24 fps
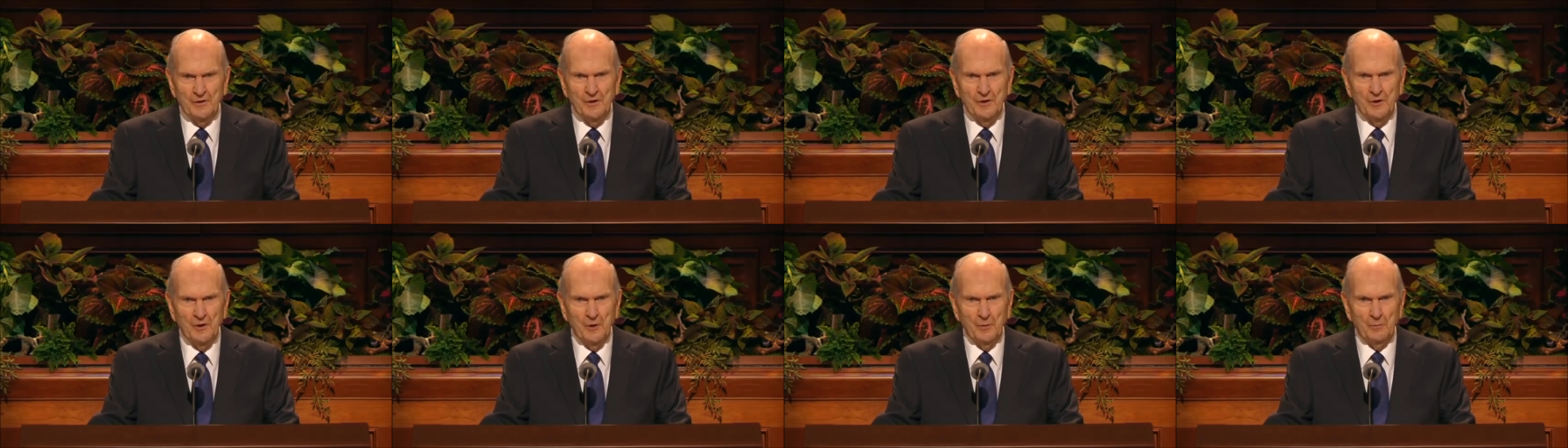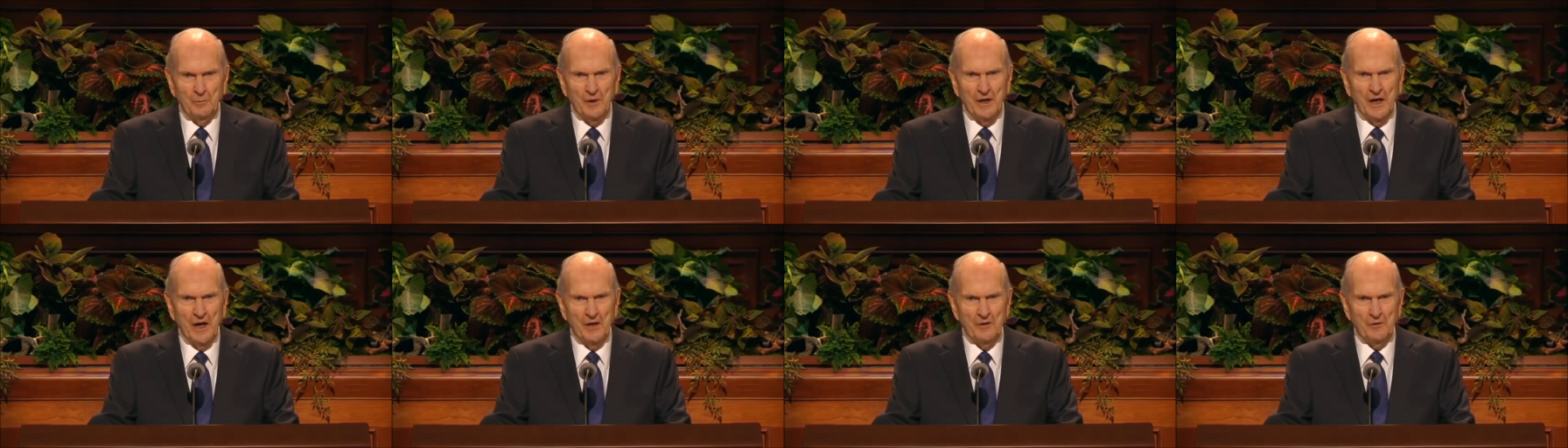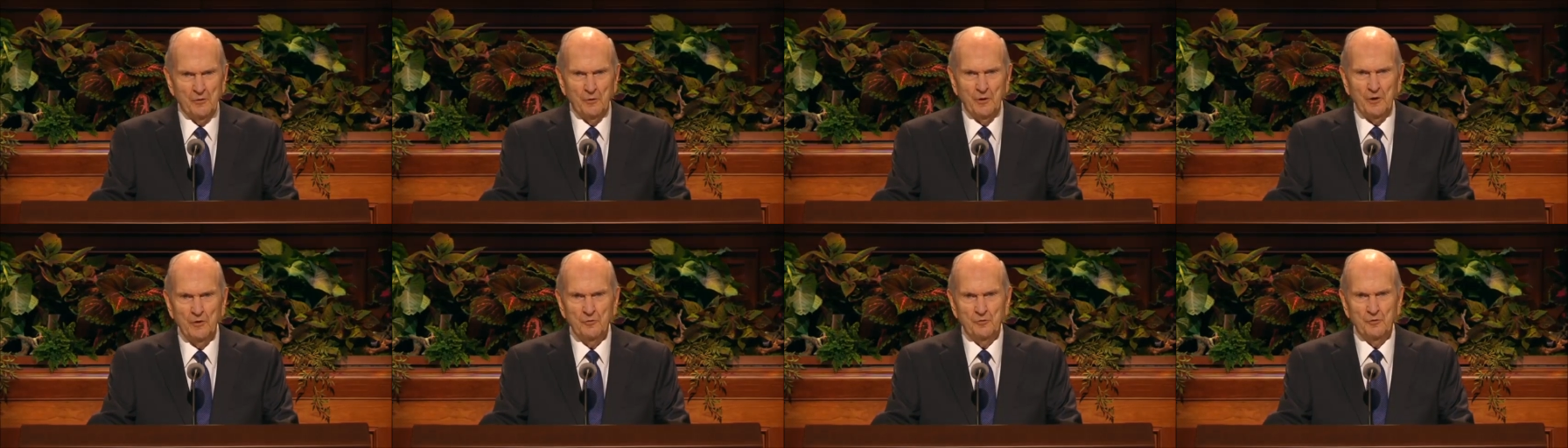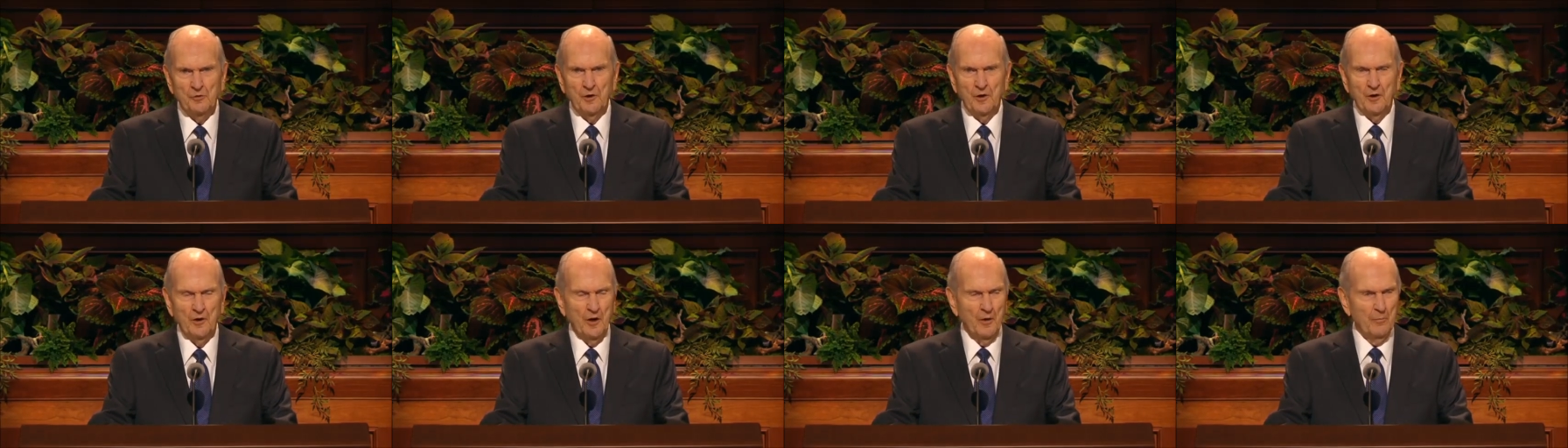to help gather
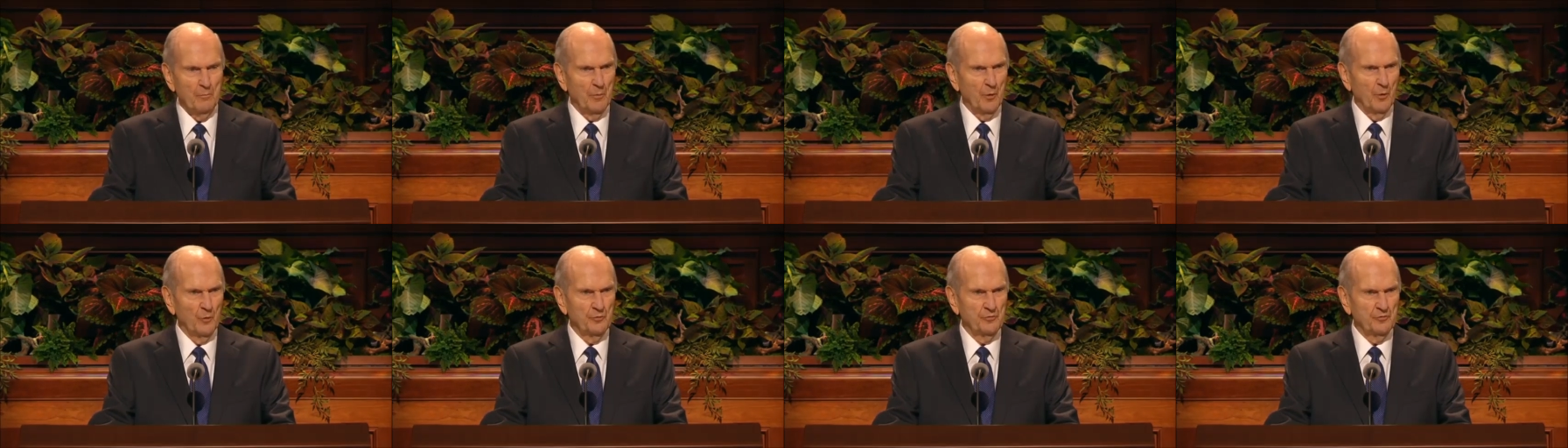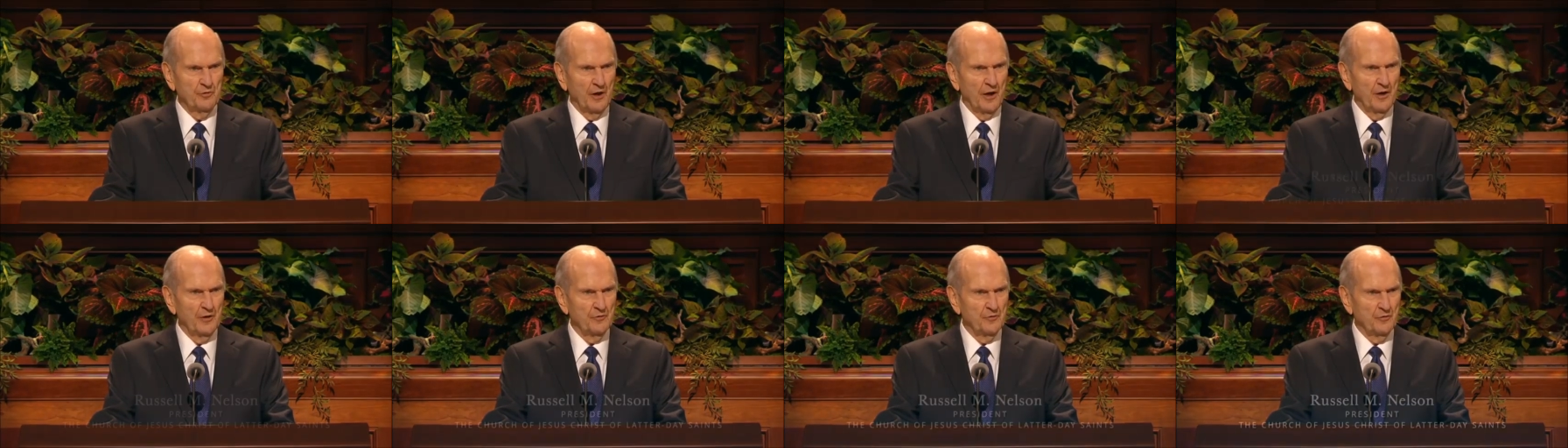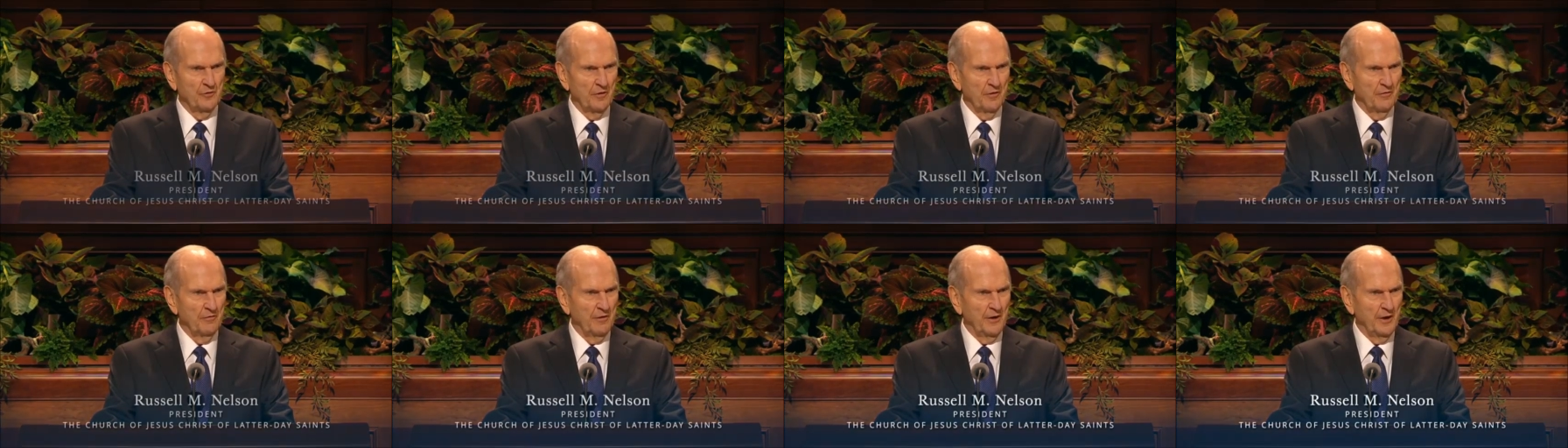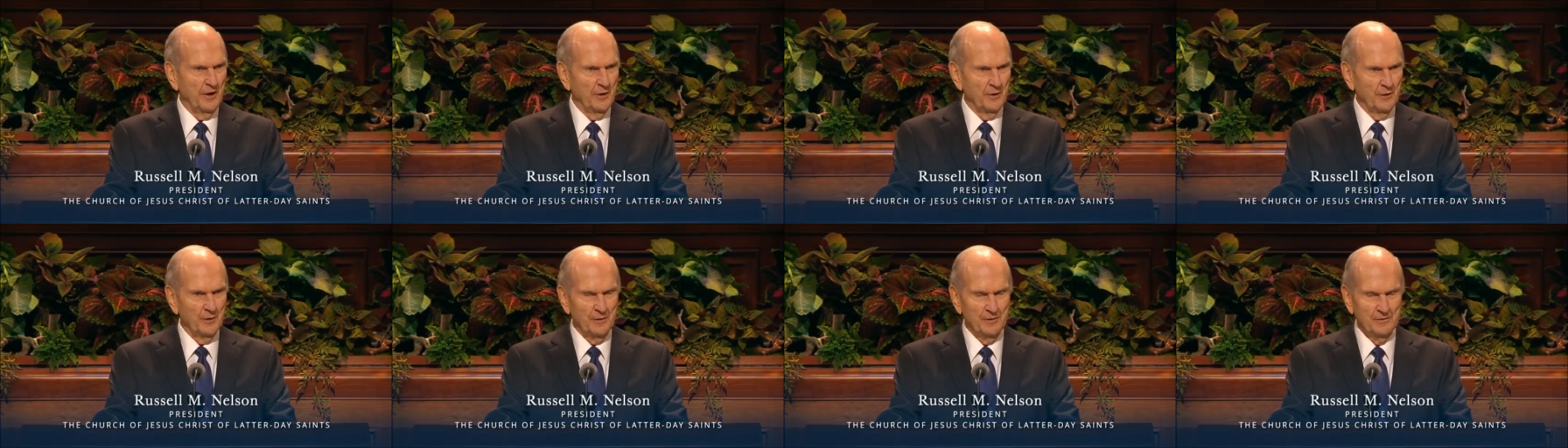Israel on both sides of the
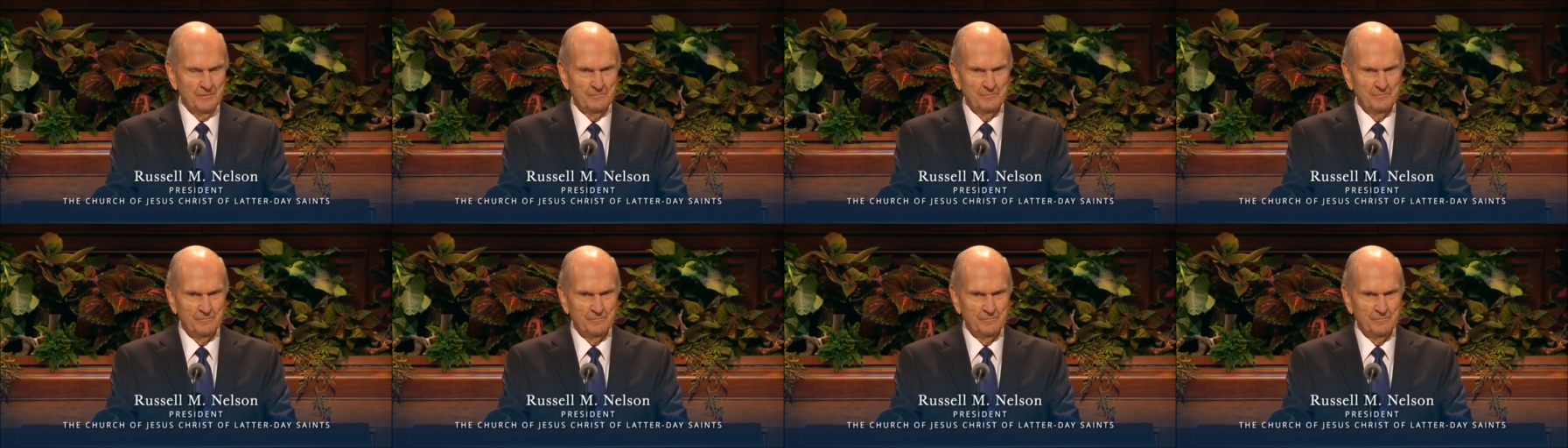veil,